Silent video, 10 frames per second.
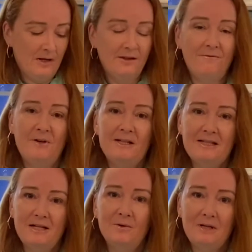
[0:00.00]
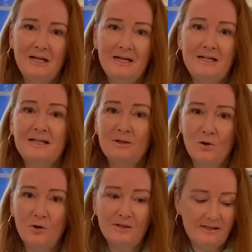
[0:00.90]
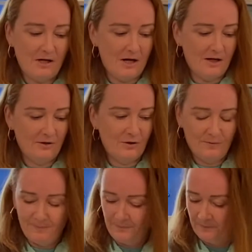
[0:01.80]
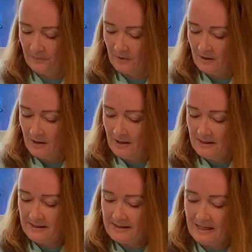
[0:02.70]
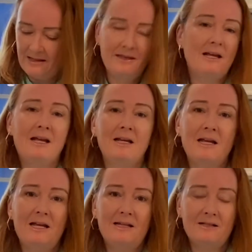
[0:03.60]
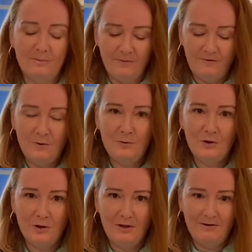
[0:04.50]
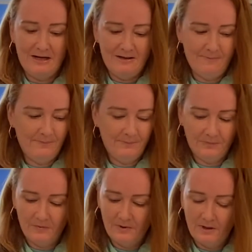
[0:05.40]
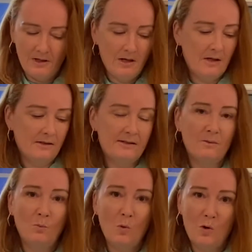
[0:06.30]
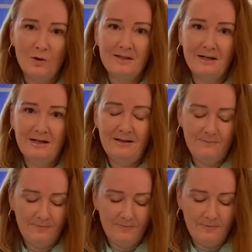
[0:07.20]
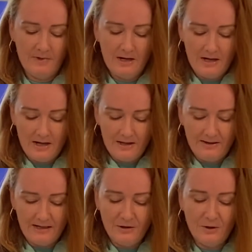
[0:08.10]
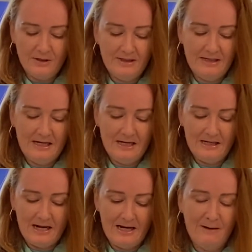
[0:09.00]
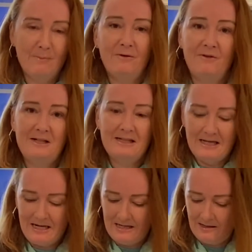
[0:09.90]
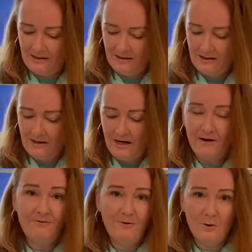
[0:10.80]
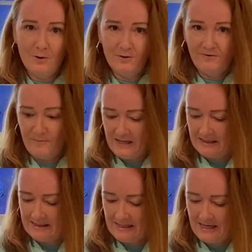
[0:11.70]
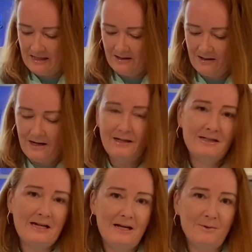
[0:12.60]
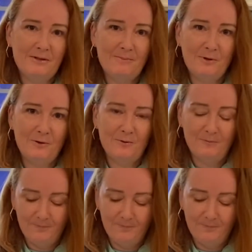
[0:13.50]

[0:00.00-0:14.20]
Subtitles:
The first thing you need is cornstarch. The second thing is some food colouring, some water. Then you're going to need a muffin tin, a fork for mixing, and a tablespoon.